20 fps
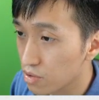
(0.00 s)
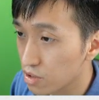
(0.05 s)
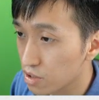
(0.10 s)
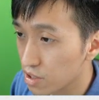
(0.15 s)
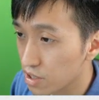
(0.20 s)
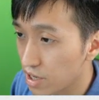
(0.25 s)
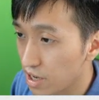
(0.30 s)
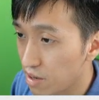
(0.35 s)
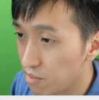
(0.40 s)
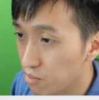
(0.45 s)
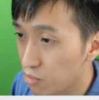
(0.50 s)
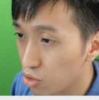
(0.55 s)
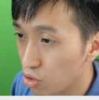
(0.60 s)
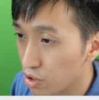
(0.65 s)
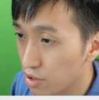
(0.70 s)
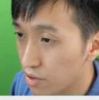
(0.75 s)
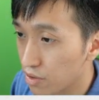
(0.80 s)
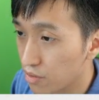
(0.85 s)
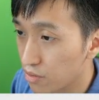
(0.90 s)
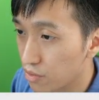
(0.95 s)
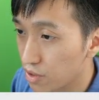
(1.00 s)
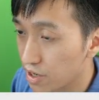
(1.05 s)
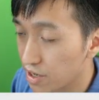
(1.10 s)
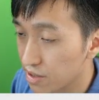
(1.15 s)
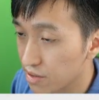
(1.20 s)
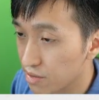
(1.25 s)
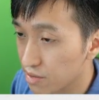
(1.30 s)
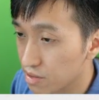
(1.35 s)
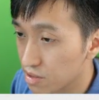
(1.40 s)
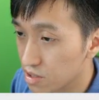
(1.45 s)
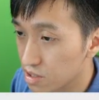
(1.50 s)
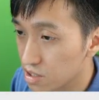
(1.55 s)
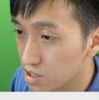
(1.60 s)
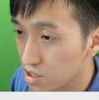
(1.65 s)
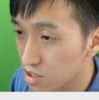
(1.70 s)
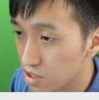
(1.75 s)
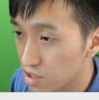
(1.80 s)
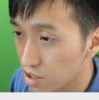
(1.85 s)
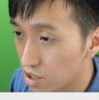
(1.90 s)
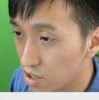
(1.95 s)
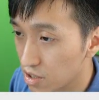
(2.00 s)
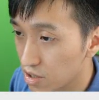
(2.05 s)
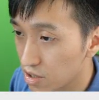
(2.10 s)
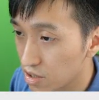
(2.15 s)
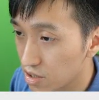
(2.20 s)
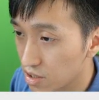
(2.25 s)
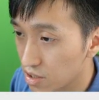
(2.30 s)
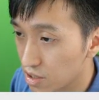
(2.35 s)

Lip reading: the Game Boy. Wait, it's not